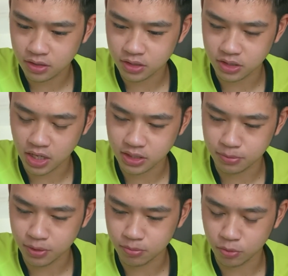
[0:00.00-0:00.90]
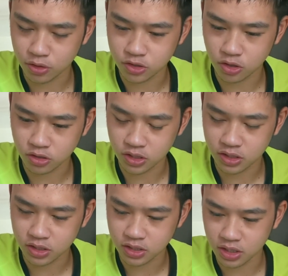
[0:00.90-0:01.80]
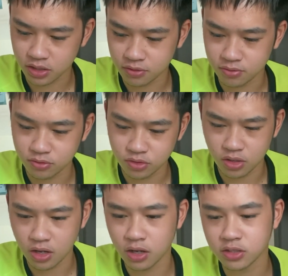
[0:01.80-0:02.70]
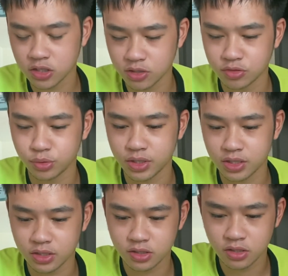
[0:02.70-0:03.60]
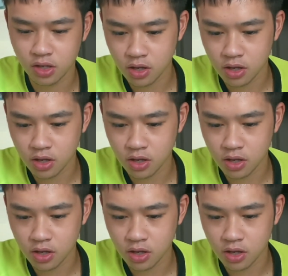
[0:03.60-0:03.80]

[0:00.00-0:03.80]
just adds a bit more saltiness and a touch of sweetness.